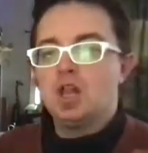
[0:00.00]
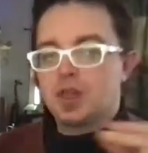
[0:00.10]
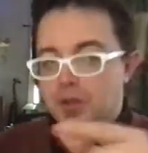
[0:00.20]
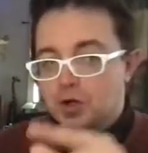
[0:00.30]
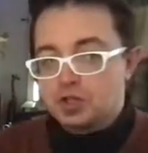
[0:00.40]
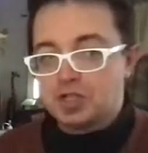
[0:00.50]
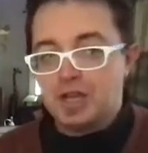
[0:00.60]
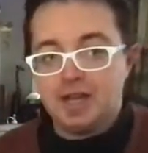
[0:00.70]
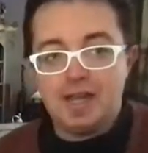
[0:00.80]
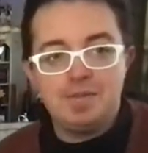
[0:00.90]
Thursday
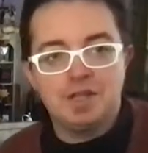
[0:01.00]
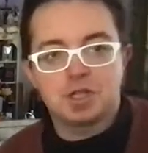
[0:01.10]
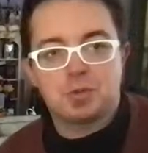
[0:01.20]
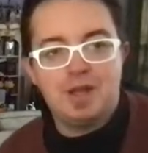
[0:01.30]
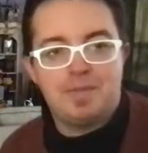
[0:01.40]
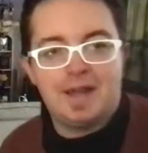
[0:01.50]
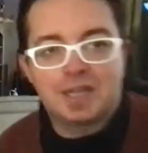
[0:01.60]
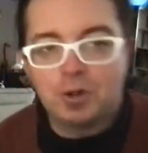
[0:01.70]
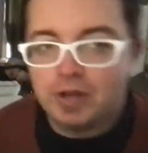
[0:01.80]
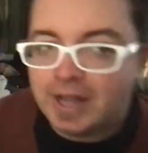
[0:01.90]
night, meet us right back
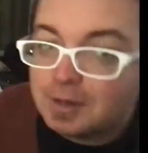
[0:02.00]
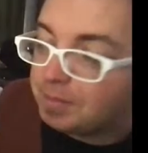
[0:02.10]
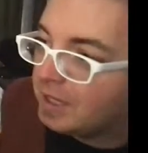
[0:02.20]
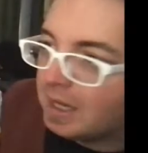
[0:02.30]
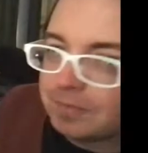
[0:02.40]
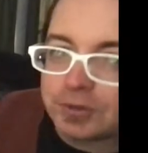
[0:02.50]
here at 8 p.m.